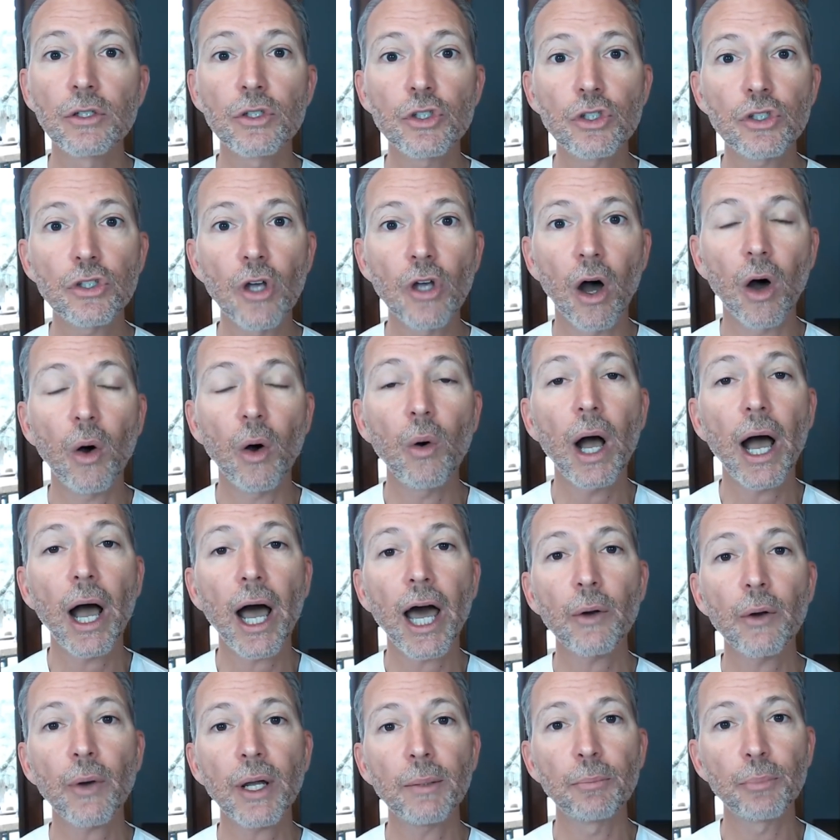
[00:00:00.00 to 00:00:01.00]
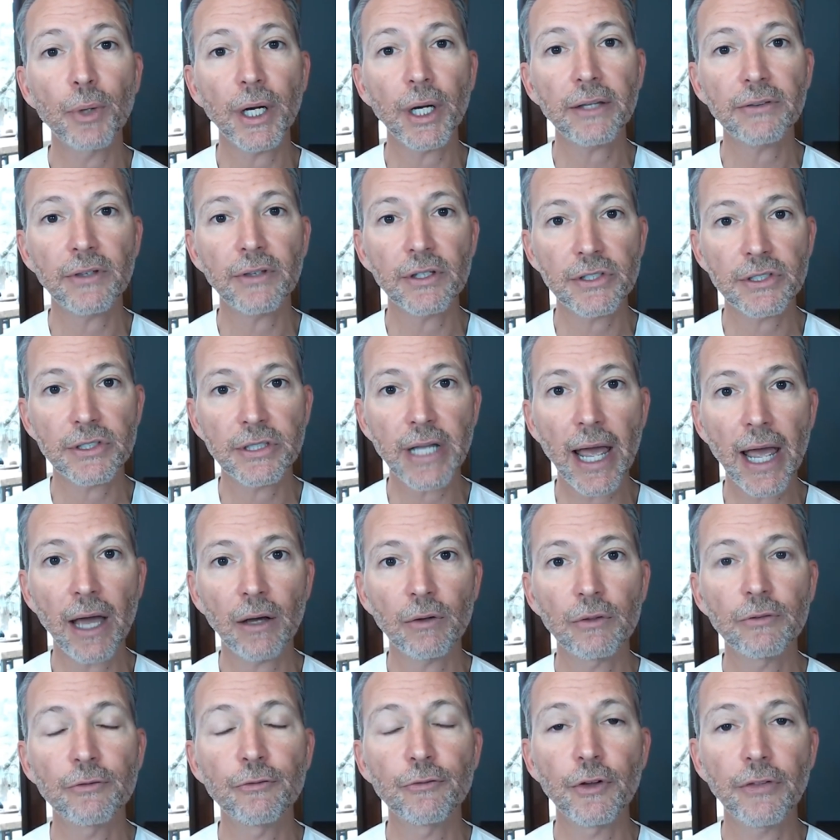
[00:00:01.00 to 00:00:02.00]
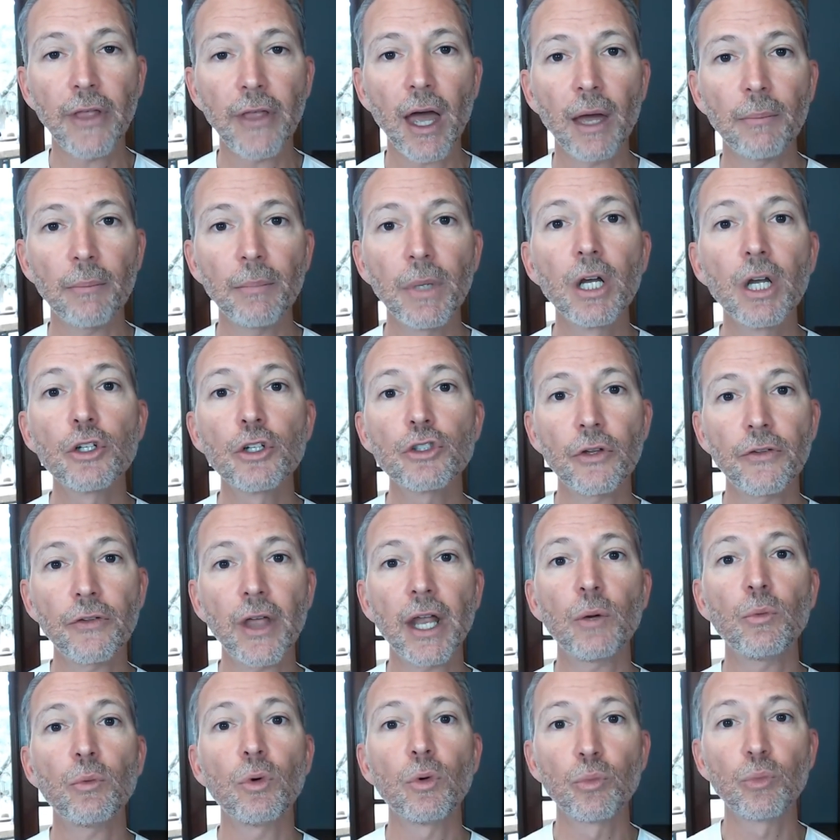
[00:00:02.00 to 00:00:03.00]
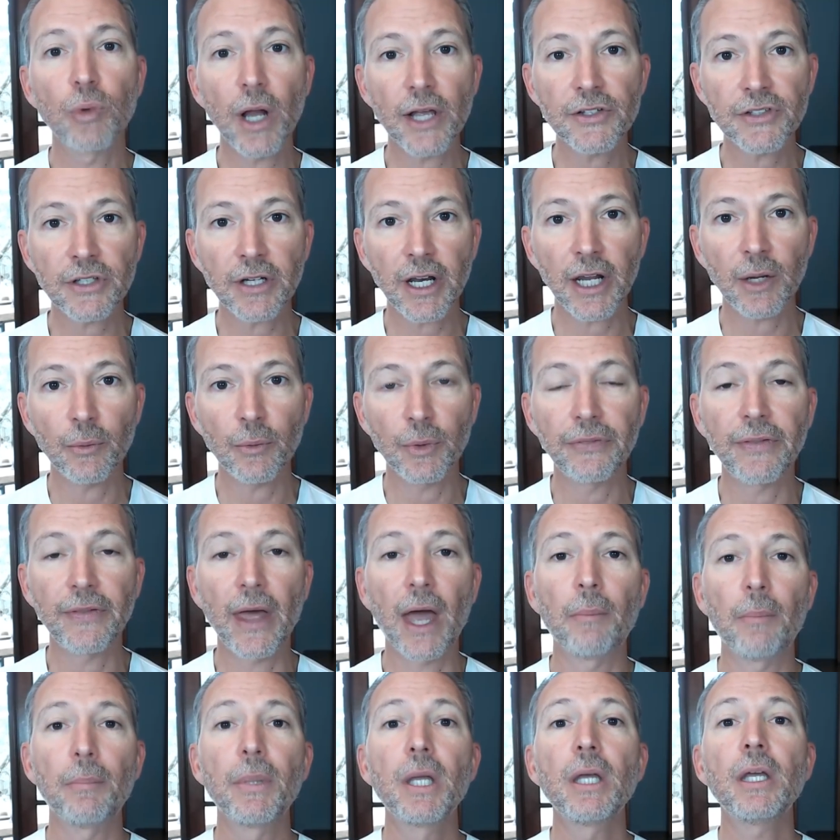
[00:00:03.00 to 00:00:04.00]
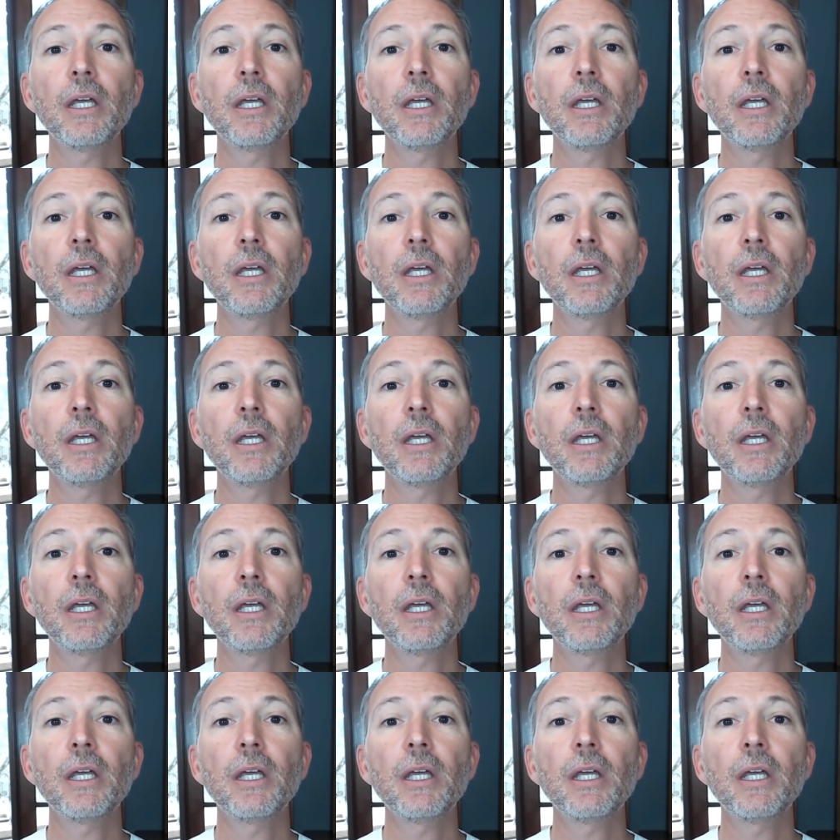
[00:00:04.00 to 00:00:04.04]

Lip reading: so how do I break this down for them so that it will resonate with them?